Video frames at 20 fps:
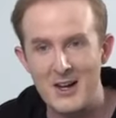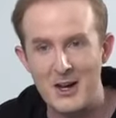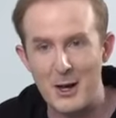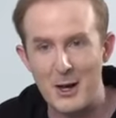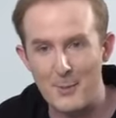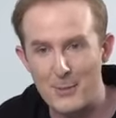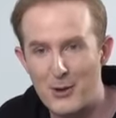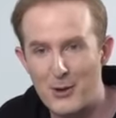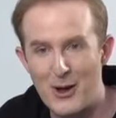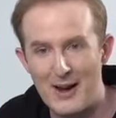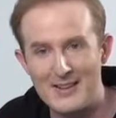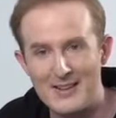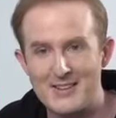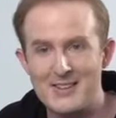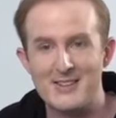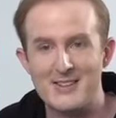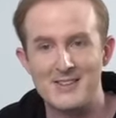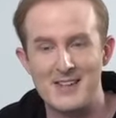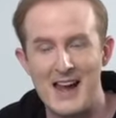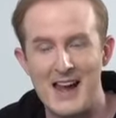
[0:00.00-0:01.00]

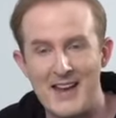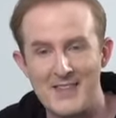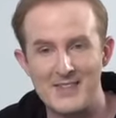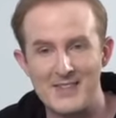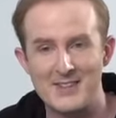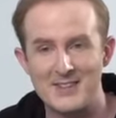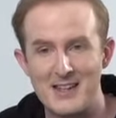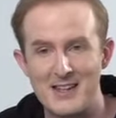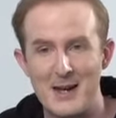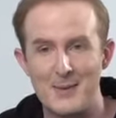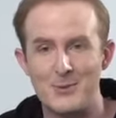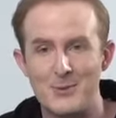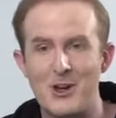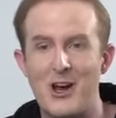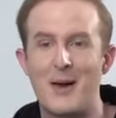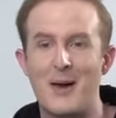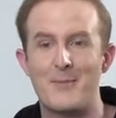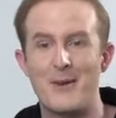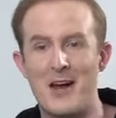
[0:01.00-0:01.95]
appliances at the same time.